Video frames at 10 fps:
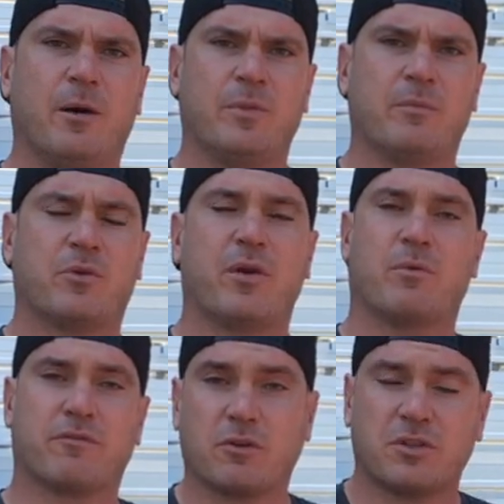help them create
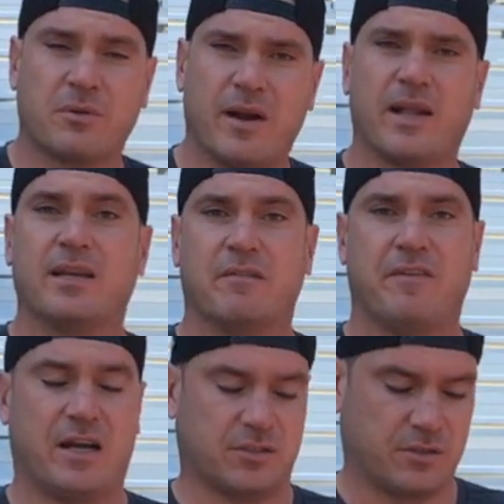more force to the ground and get
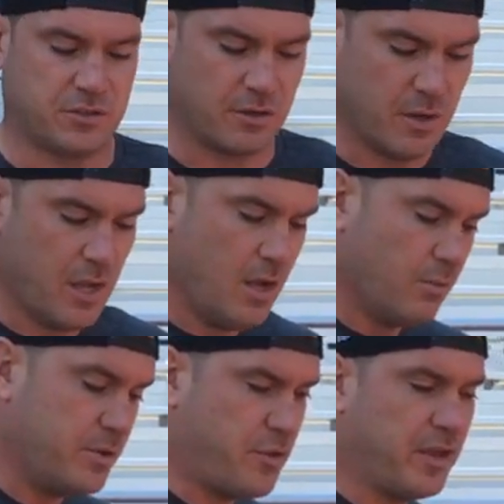faster. So
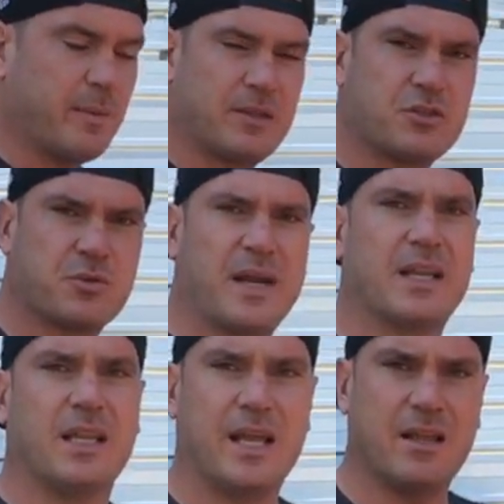when you think about the
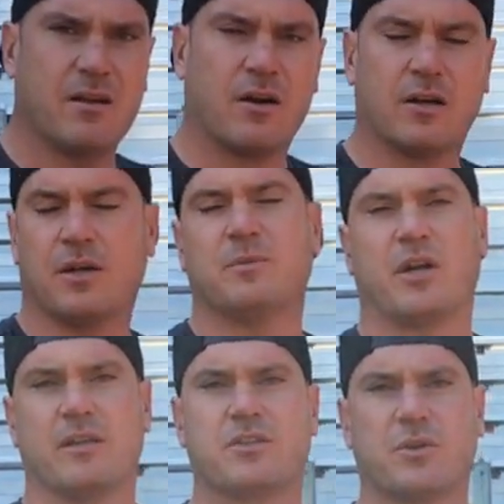stride length, or I'm
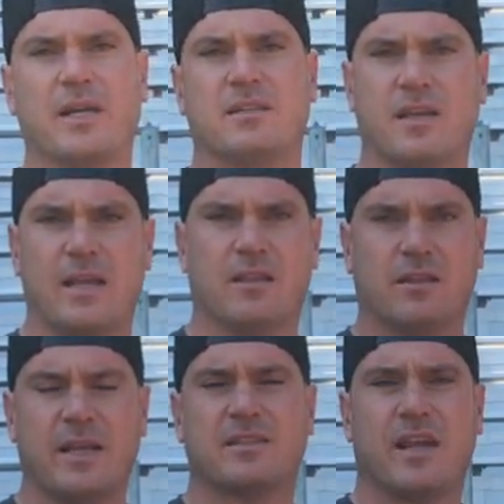sorry, the stride cycle,
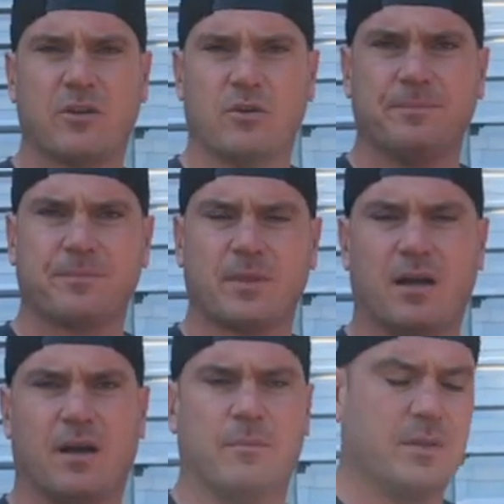the leg cycle,
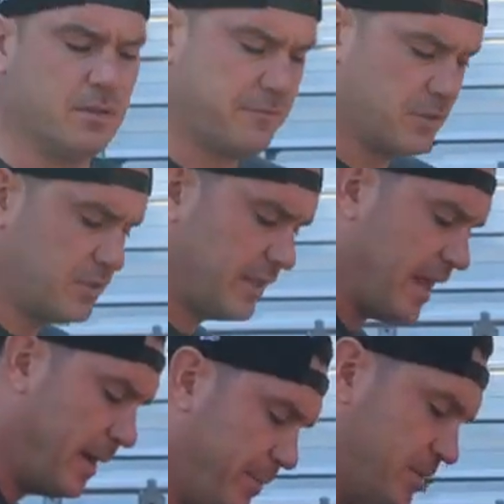the first thing
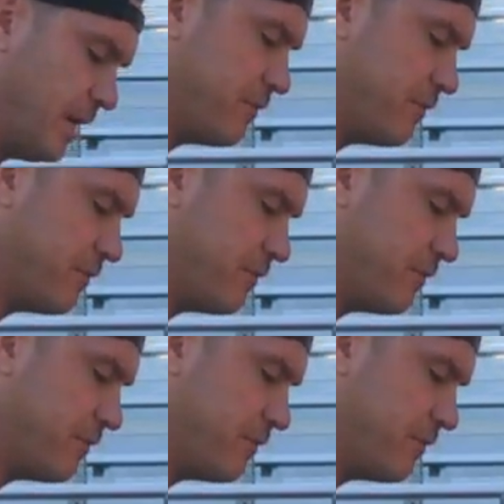that happens